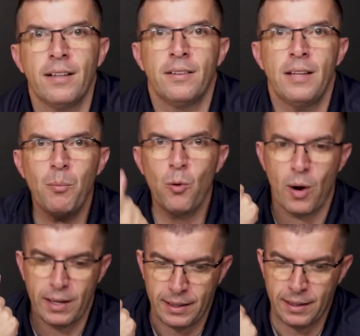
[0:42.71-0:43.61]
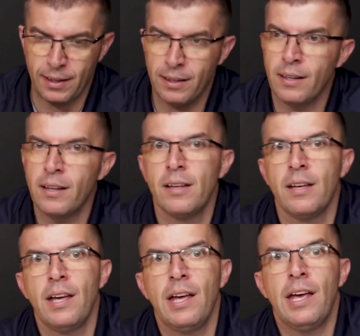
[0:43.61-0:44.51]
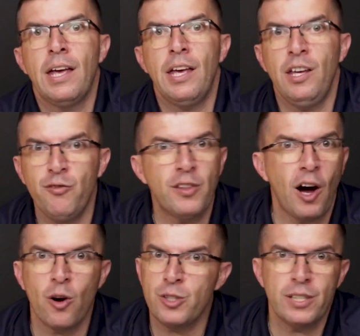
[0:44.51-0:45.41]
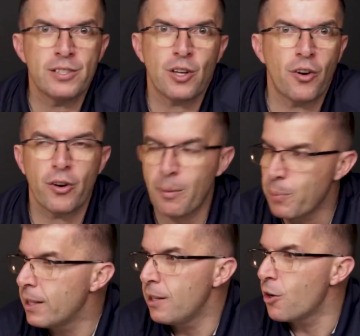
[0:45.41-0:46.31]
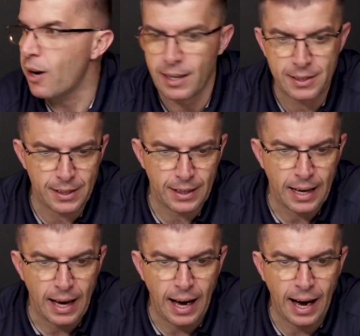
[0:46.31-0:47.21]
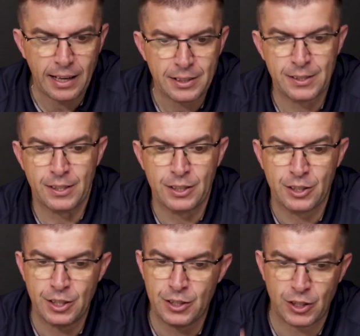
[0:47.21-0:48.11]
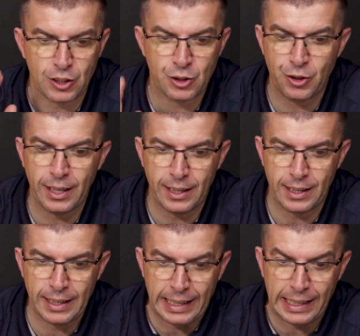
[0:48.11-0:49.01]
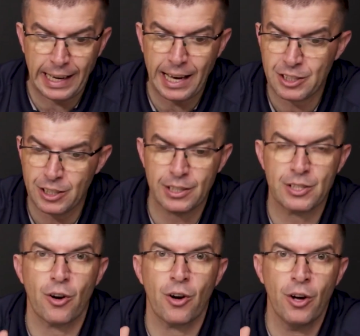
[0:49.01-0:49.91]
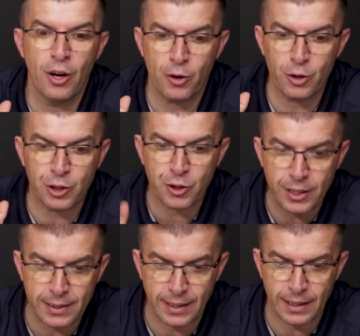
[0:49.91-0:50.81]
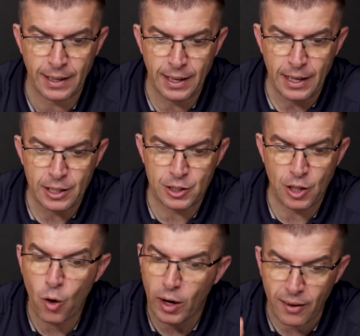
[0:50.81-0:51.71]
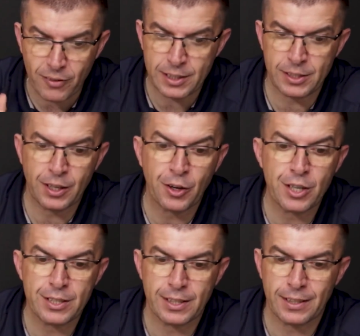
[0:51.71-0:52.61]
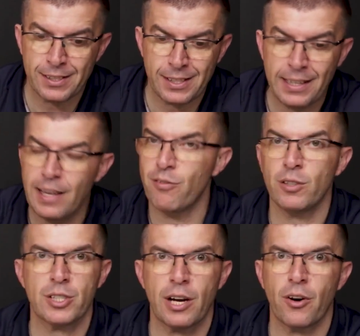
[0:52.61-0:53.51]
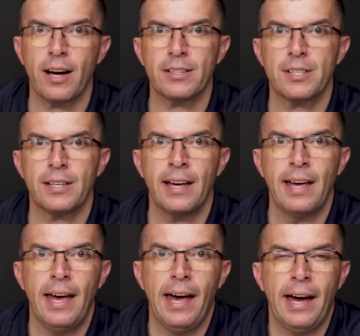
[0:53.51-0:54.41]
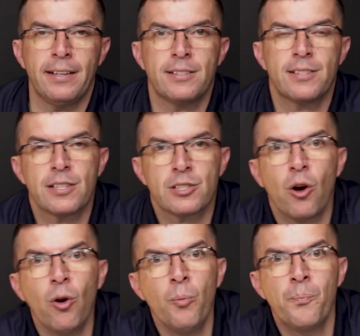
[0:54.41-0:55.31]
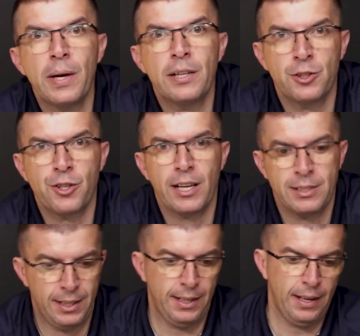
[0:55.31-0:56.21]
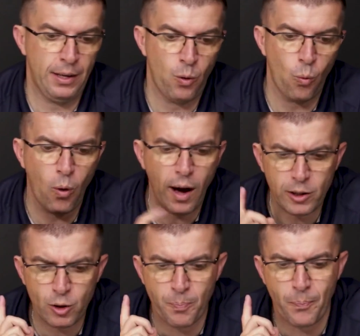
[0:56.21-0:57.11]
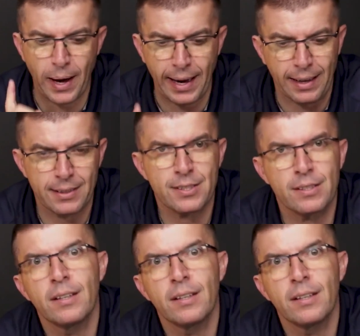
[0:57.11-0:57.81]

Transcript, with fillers: Number one, if the oceans are rapidly rising, ice sheets are shrinking, glaciers are retreating, snow cover is decreasing, sea levels are rising, and it's this whole big tragedy. Why do banks